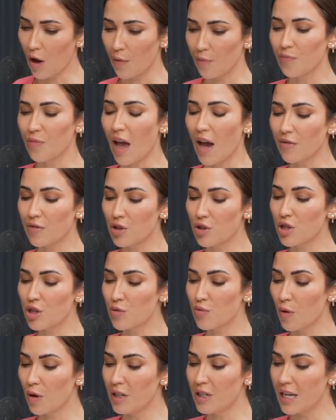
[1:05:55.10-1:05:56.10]
Okay. After
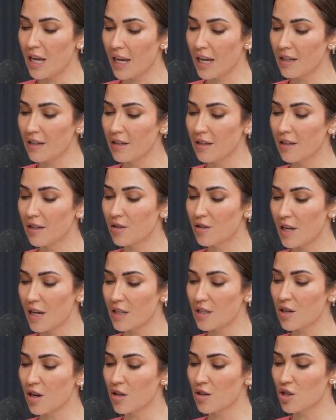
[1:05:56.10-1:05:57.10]
just one date, your
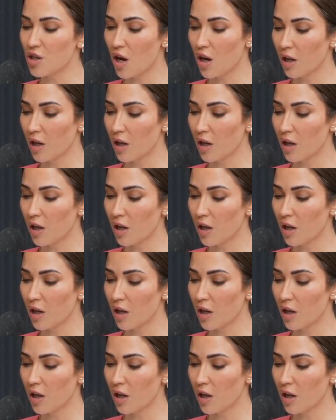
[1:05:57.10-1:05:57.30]
date starts